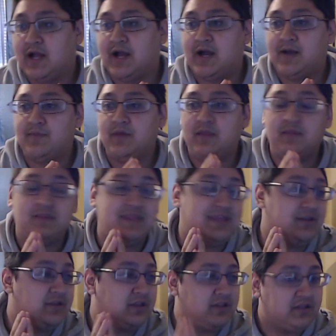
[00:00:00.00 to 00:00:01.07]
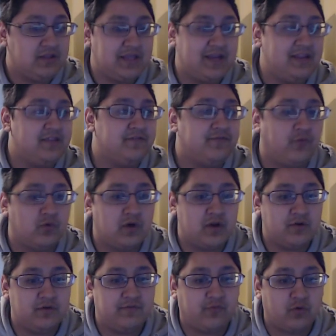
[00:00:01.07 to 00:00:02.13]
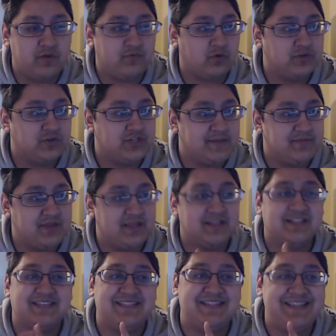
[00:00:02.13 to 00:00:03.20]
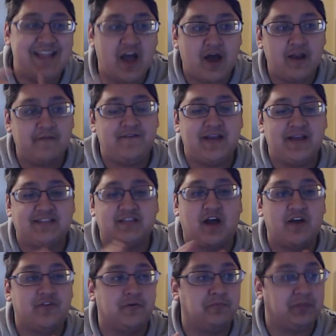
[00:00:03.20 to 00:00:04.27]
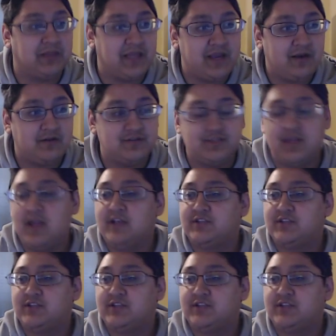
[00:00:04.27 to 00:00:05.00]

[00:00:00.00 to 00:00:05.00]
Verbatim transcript: Um, the Getting the four hundred forty-four gem thing does not affect other players,